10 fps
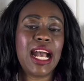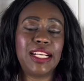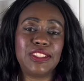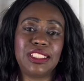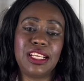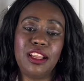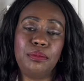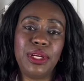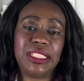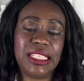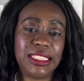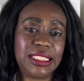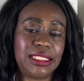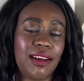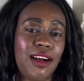as you celebrate
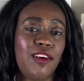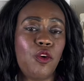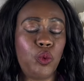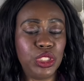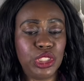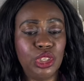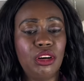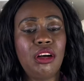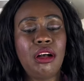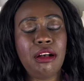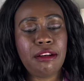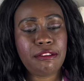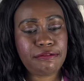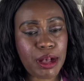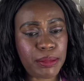Easter with your
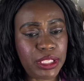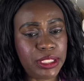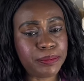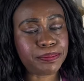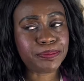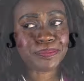family.